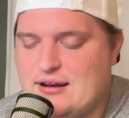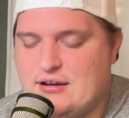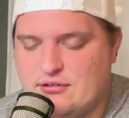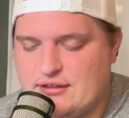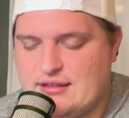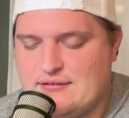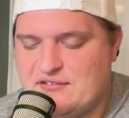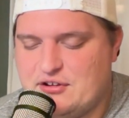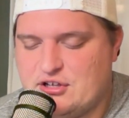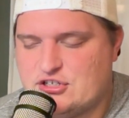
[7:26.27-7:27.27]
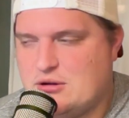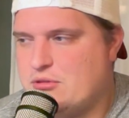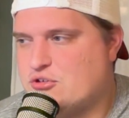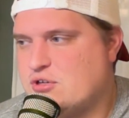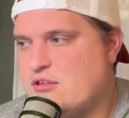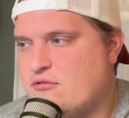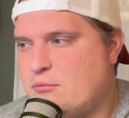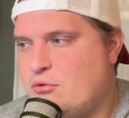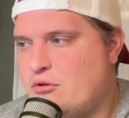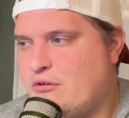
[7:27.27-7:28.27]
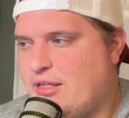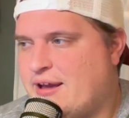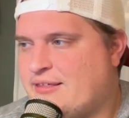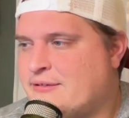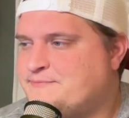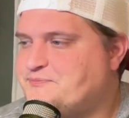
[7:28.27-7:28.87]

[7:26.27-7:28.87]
I do think they're doing a good job with the transfer portal class,